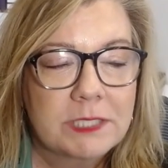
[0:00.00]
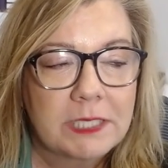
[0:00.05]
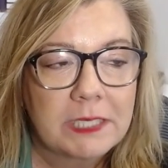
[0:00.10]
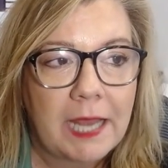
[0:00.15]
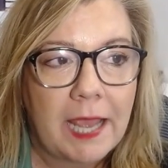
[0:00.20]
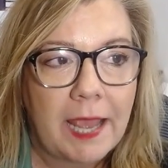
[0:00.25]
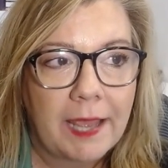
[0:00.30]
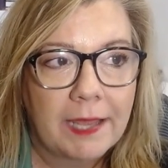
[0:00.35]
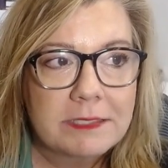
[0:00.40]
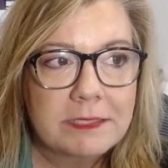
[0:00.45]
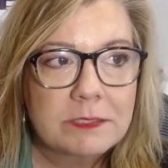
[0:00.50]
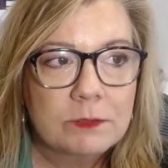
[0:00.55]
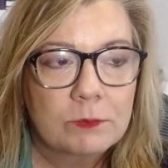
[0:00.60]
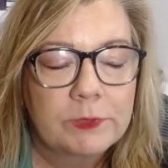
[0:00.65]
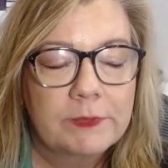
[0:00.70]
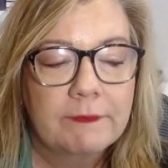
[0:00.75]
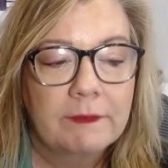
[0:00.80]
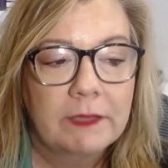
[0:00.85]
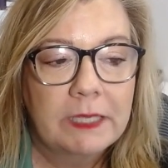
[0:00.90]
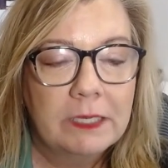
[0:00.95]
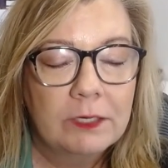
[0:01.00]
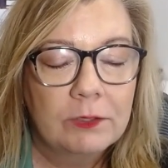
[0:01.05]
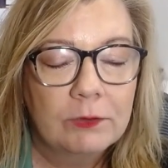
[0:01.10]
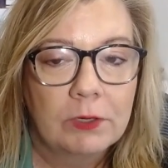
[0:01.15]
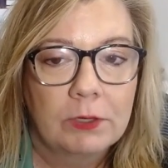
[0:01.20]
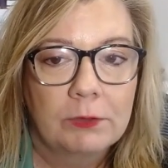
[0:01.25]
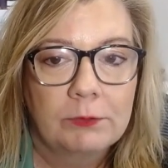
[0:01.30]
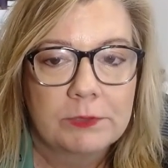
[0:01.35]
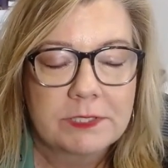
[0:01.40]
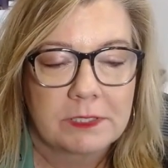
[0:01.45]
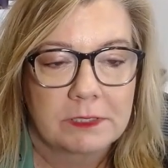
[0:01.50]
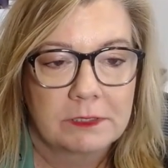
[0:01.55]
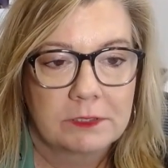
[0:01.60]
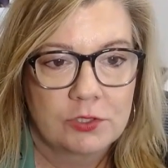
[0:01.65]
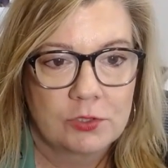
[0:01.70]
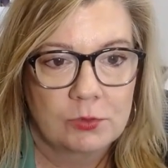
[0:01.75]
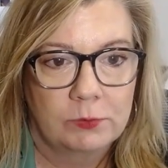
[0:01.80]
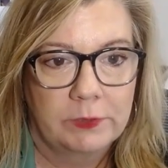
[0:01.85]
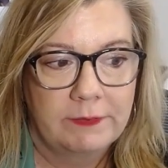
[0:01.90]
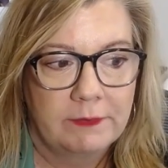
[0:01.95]
going to ask when the hero was going
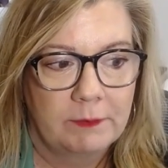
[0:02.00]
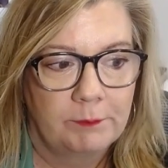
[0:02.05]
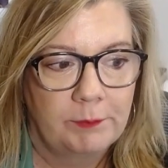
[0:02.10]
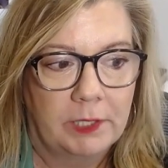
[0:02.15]
to join the